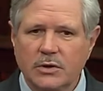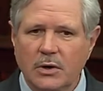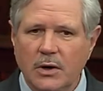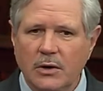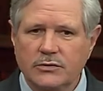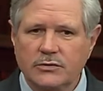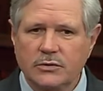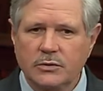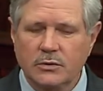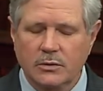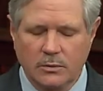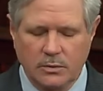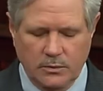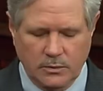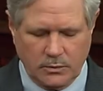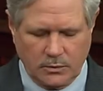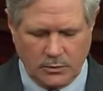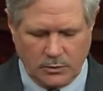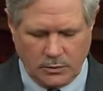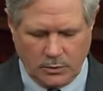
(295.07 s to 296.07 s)
also
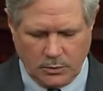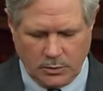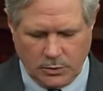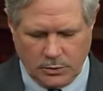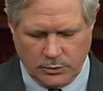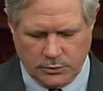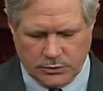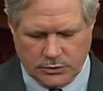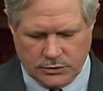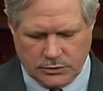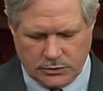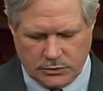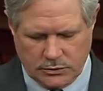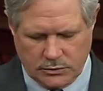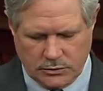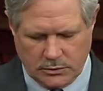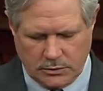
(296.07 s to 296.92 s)
the wounds,